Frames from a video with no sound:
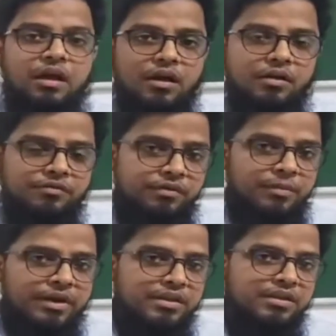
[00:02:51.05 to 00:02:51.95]
uh, we will
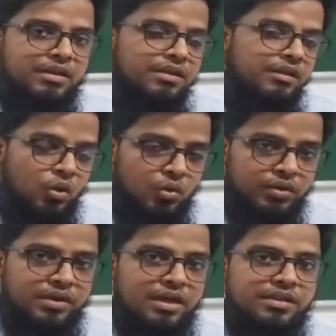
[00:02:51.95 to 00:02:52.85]
be discussing
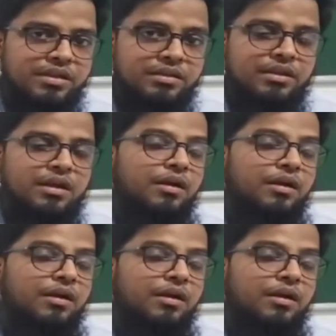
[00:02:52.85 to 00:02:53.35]
those cases